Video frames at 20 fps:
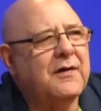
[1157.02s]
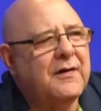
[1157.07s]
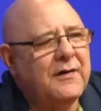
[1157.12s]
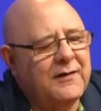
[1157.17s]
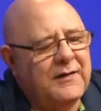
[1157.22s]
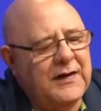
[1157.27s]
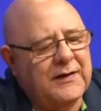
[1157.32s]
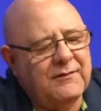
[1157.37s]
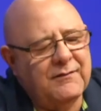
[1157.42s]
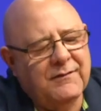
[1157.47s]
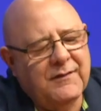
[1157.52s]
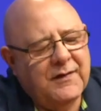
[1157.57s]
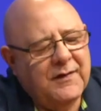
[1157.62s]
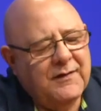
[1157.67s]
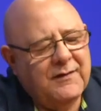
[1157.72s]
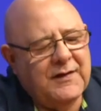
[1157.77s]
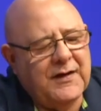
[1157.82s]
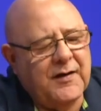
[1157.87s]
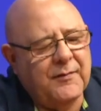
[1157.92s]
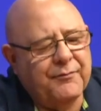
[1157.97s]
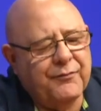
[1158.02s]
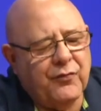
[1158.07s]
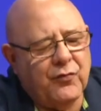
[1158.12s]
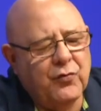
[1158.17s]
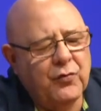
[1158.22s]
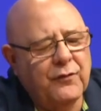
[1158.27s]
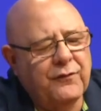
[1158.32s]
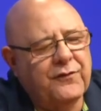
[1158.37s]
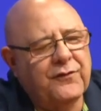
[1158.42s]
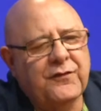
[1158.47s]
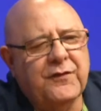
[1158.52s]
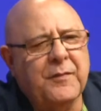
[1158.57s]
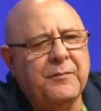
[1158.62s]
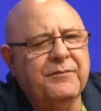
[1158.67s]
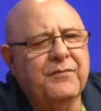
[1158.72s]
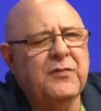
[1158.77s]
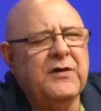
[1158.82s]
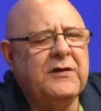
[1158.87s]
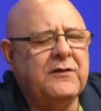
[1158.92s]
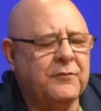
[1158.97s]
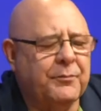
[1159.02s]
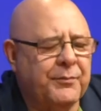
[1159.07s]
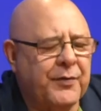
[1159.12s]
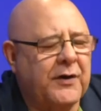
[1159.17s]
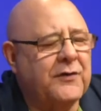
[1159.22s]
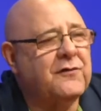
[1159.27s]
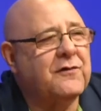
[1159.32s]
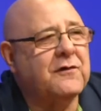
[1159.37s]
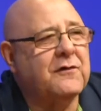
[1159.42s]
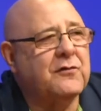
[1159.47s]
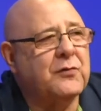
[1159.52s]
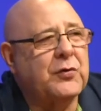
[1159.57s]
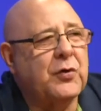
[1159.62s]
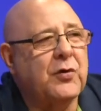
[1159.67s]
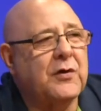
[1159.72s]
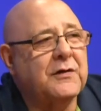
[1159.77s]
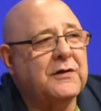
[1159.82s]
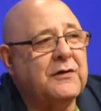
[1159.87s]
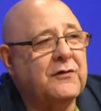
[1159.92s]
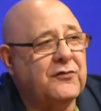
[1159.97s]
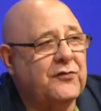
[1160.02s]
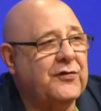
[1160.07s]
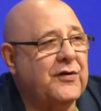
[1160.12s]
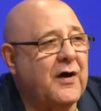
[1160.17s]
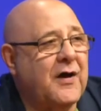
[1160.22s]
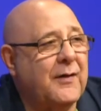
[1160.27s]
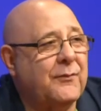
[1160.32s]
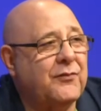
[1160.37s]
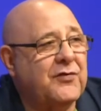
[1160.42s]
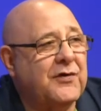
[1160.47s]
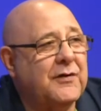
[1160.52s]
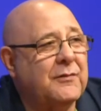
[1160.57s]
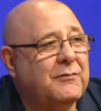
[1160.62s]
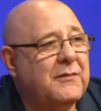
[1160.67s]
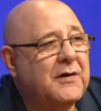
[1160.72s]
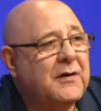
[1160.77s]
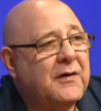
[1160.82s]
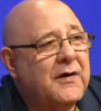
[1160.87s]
that, that approves the, these budgets with all these jobs in them.